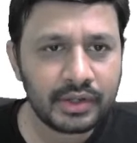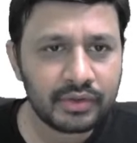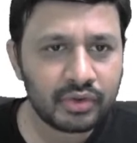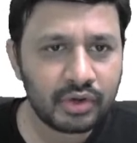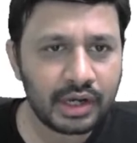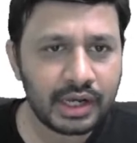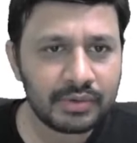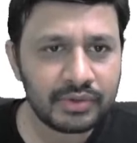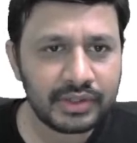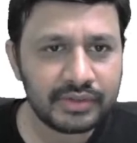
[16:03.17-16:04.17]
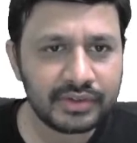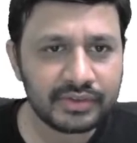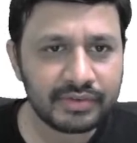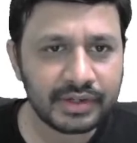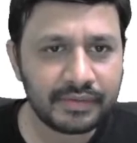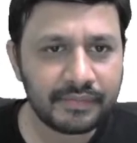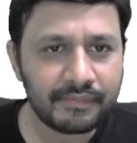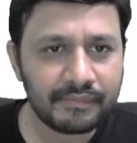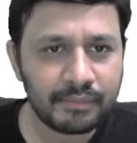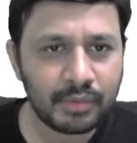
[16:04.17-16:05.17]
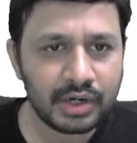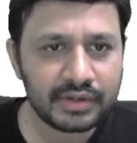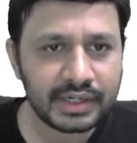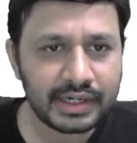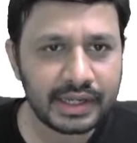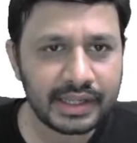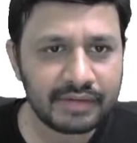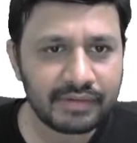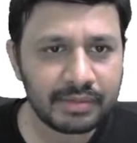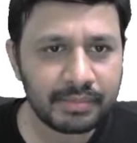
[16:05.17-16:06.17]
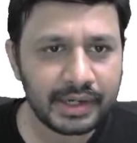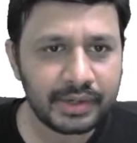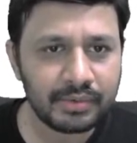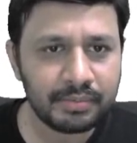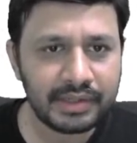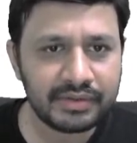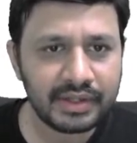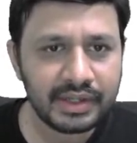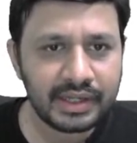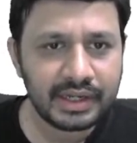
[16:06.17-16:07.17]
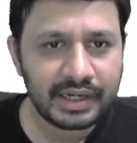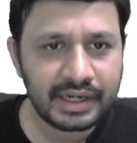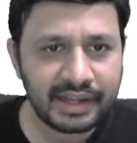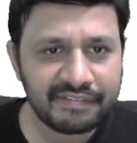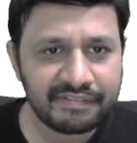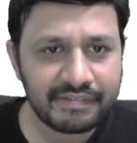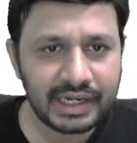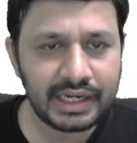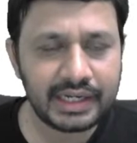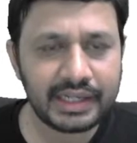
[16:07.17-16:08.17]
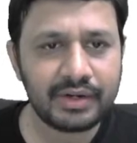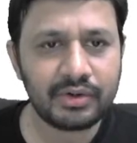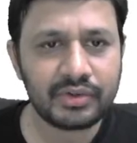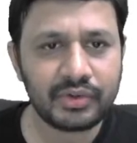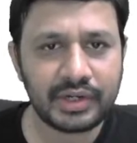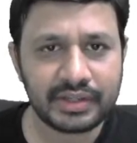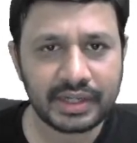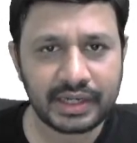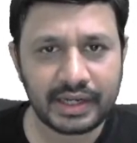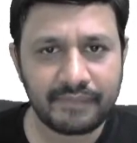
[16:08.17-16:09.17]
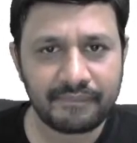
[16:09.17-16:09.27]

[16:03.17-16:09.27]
So ROC is this one, mod z greater than 1 by 2, means definitely it includes unit circle.